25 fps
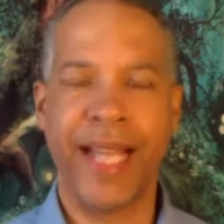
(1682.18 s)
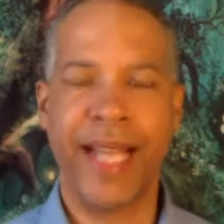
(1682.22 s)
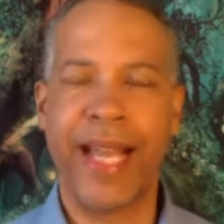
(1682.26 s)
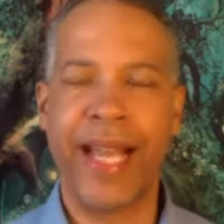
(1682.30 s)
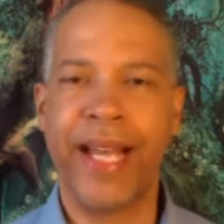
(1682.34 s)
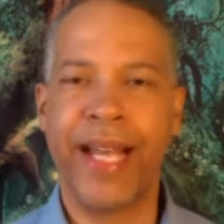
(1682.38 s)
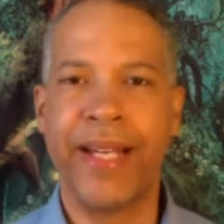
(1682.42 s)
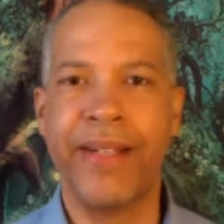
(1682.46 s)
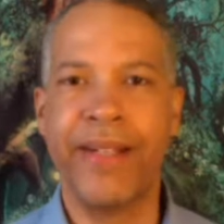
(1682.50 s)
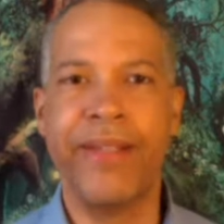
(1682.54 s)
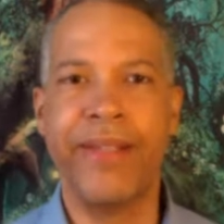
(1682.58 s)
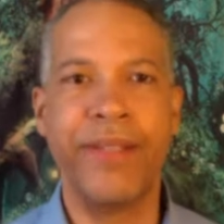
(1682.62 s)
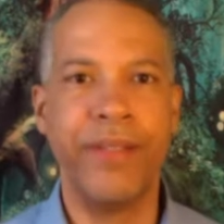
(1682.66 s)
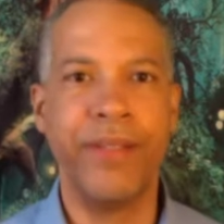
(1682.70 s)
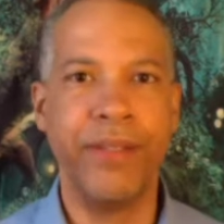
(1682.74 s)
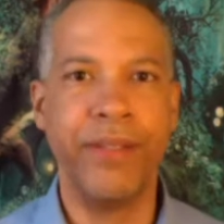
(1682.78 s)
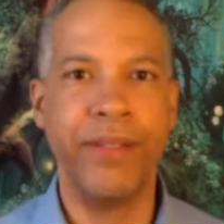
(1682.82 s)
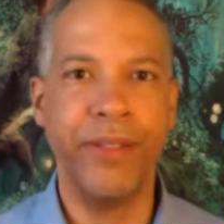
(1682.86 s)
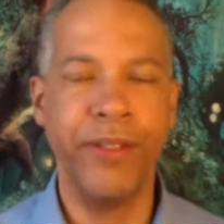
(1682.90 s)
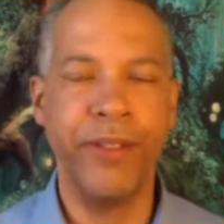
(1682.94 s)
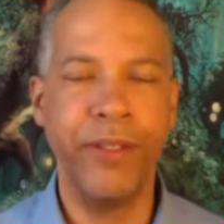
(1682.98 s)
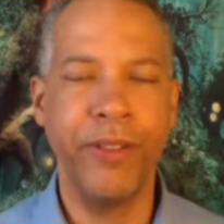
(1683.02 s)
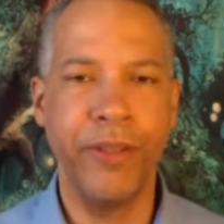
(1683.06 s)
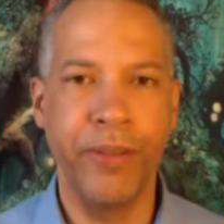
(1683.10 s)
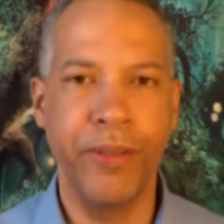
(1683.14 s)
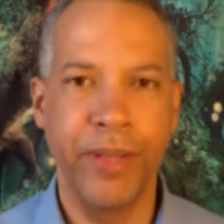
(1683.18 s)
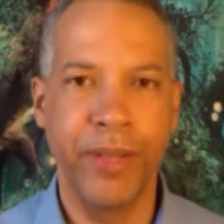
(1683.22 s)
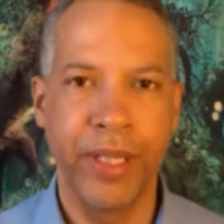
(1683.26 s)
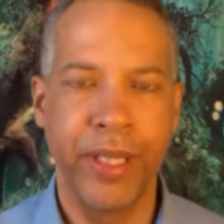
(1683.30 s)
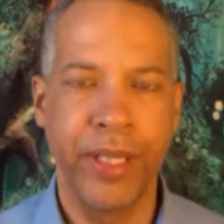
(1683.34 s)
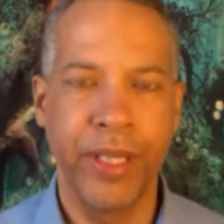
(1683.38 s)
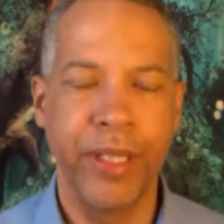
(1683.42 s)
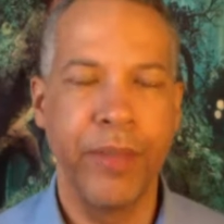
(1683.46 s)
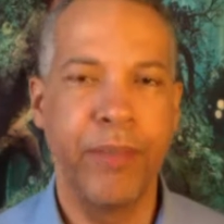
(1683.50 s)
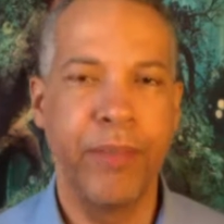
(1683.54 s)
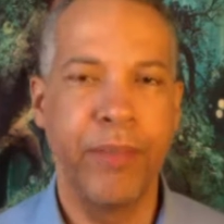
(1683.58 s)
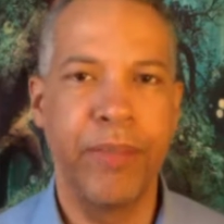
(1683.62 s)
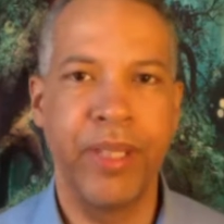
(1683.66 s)
attitude,
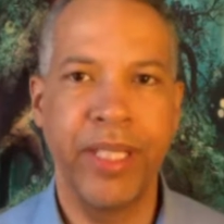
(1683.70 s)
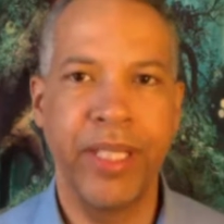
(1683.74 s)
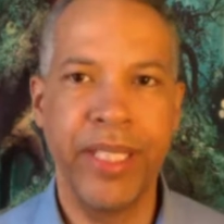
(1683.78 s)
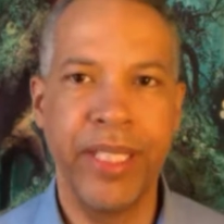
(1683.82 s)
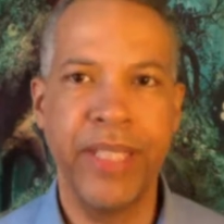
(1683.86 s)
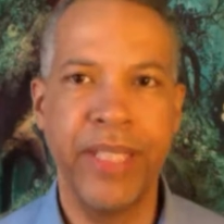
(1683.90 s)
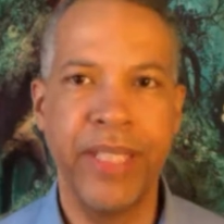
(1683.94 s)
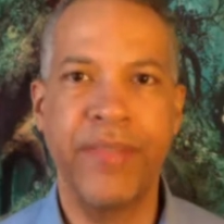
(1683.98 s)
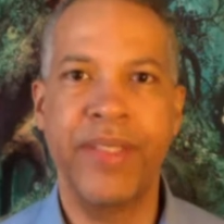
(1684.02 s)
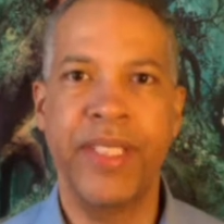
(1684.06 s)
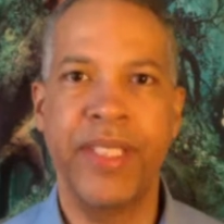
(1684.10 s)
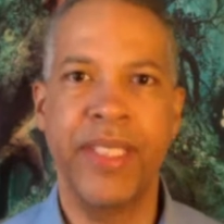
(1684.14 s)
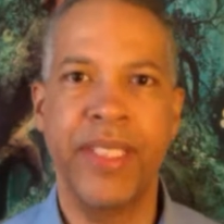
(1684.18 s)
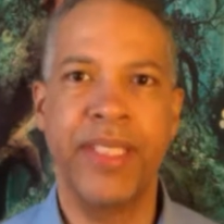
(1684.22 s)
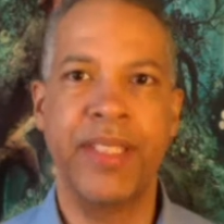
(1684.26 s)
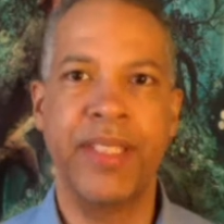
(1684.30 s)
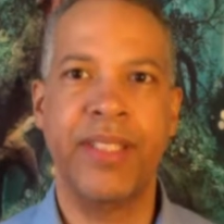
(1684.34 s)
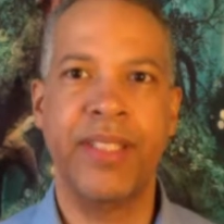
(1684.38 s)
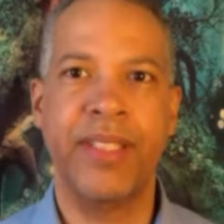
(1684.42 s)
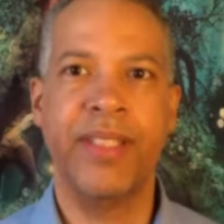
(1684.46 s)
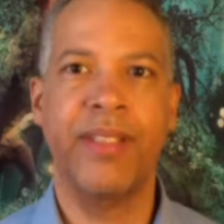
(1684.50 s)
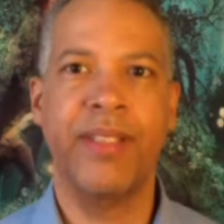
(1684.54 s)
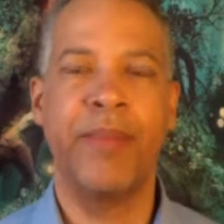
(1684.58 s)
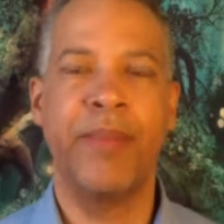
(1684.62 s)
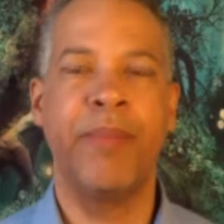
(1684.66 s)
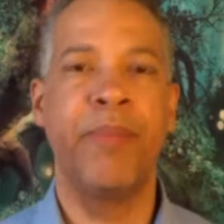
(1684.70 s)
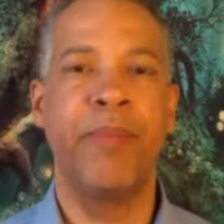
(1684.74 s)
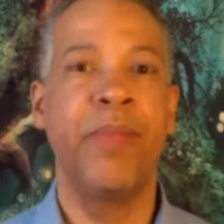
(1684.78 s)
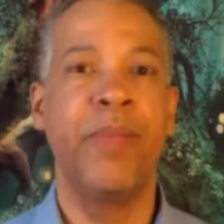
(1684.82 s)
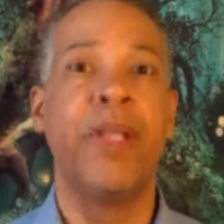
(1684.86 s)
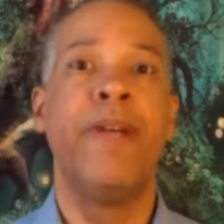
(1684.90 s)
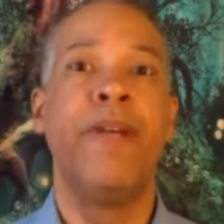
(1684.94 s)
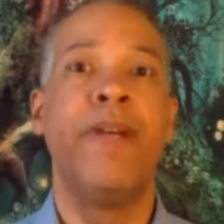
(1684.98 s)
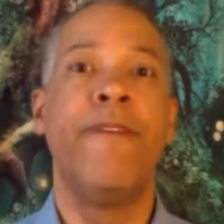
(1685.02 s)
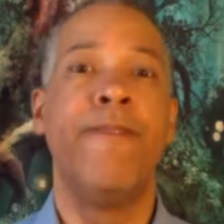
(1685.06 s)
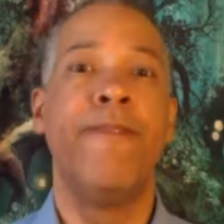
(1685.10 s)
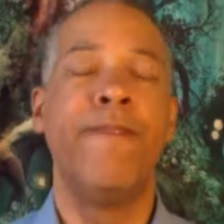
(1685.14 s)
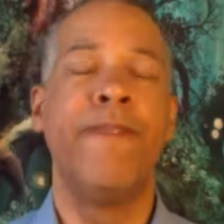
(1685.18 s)
belief system,
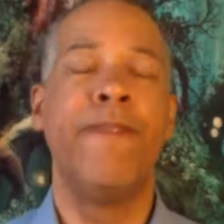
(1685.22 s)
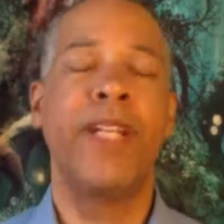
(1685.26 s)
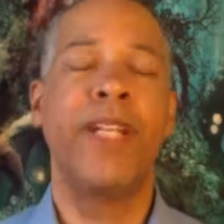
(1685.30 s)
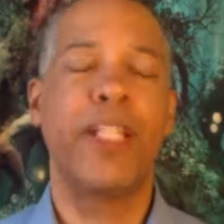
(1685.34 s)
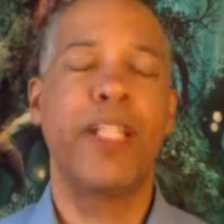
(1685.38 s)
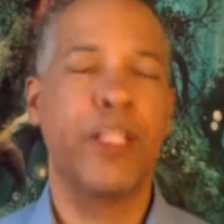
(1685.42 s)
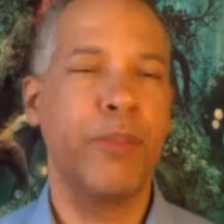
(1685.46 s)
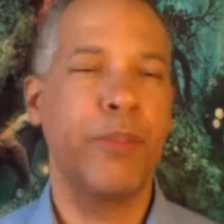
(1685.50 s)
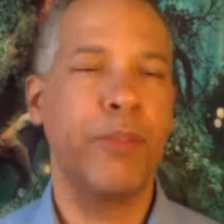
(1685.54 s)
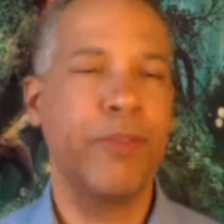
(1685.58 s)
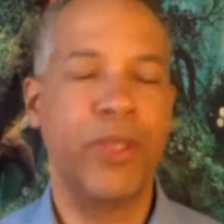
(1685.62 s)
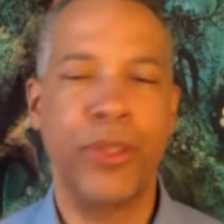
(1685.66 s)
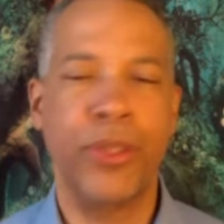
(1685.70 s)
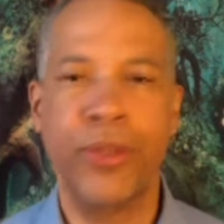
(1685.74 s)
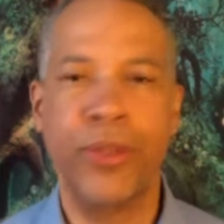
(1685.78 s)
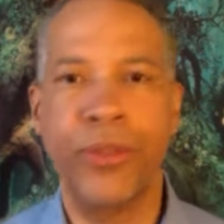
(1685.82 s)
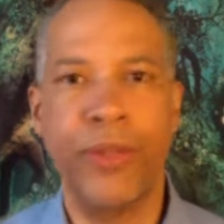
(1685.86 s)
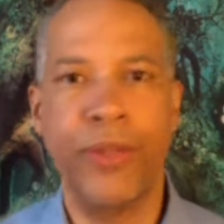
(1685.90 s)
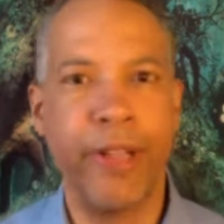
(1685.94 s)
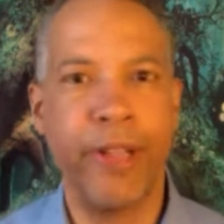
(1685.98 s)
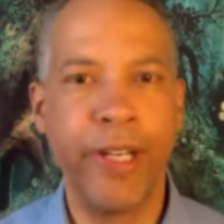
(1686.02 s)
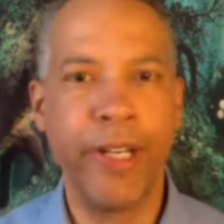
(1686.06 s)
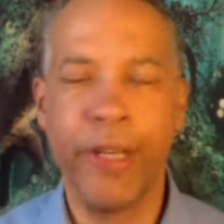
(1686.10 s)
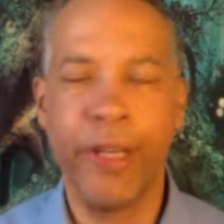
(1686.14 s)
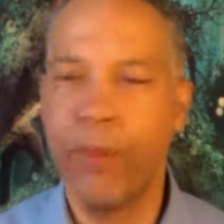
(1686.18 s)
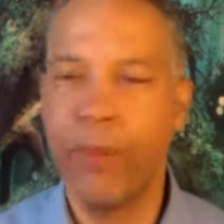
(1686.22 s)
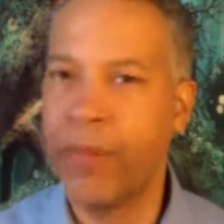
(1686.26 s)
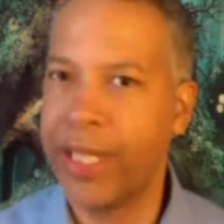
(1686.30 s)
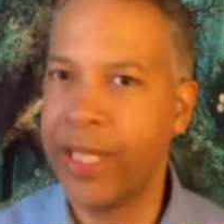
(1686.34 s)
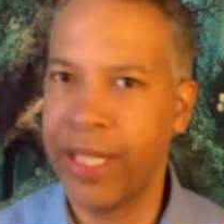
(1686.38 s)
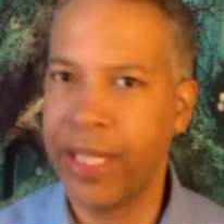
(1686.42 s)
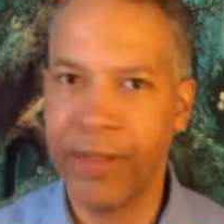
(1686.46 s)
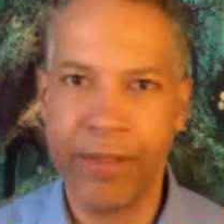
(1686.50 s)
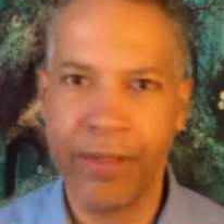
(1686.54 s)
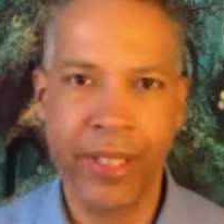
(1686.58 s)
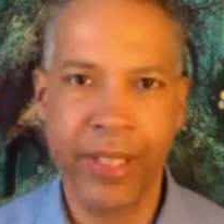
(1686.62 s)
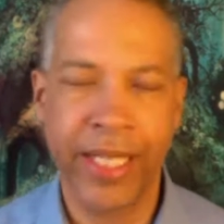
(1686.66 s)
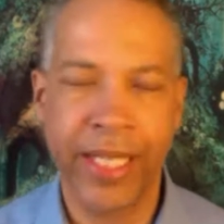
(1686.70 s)
victim story,
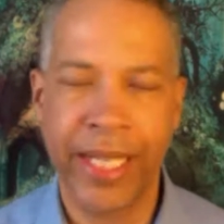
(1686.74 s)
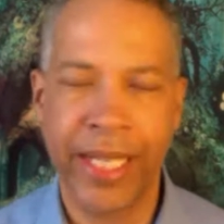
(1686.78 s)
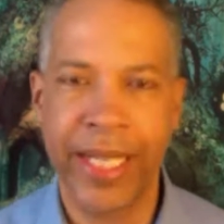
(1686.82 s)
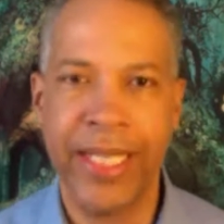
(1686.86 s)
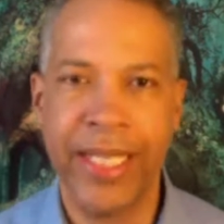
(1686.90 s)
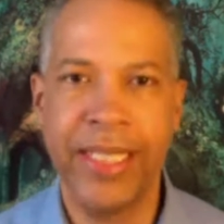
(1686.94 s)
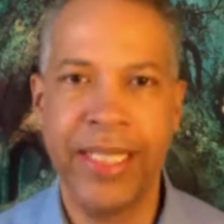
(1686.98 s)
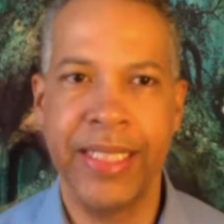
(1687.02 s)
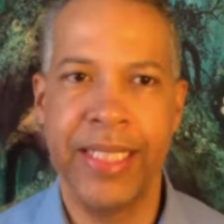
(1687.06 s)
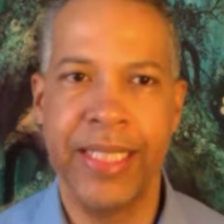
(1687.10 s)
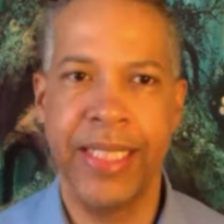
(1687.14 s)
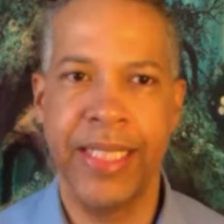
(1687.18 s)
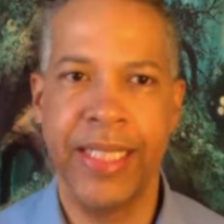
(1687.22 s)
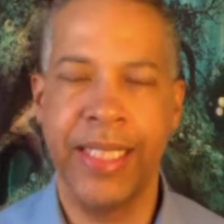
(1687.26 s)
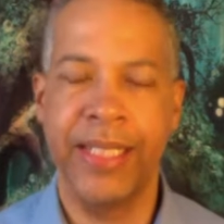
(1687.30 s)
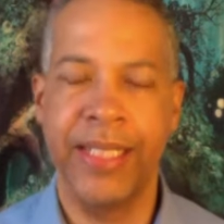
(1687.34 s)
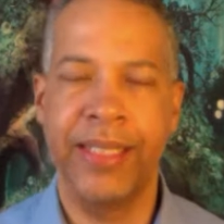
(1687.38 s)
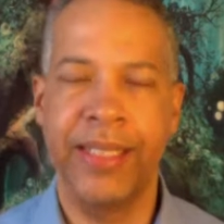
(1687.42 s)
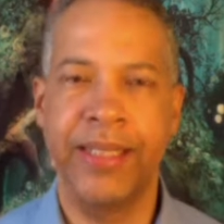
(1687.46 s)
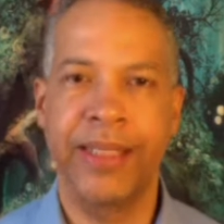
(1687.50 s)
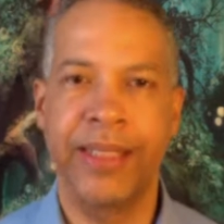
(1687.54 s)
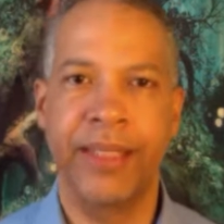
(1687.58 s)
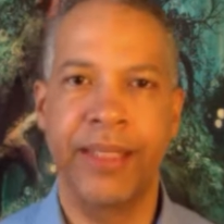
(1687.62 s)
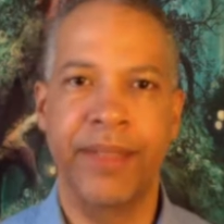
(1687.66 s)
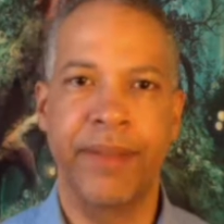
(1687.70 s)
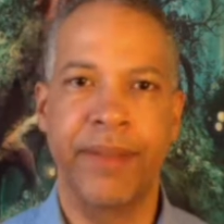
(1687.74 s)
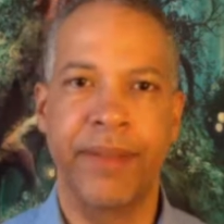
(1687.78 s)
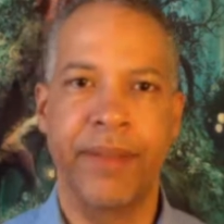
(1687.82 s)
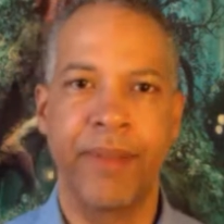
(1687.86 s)
whatever the case is.